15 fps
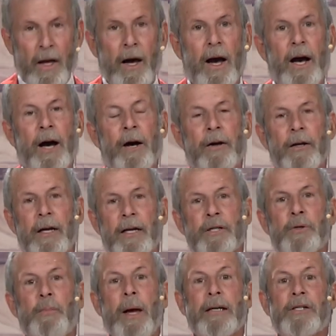
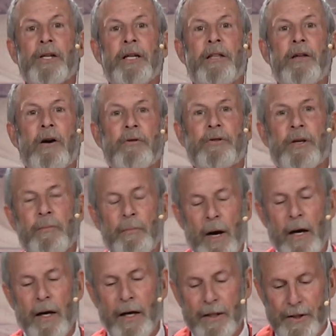Especially those
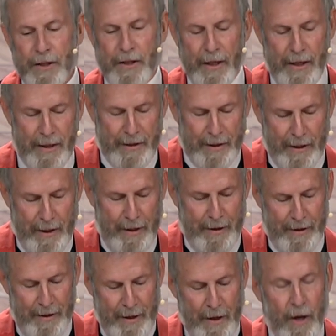among us
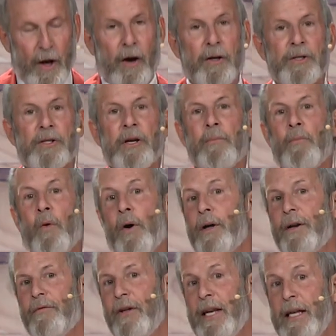that are
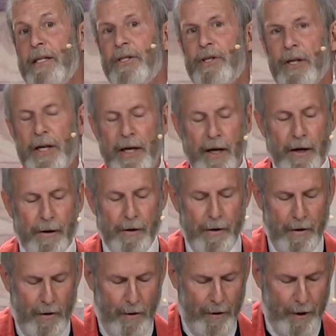somewhat of an engineer or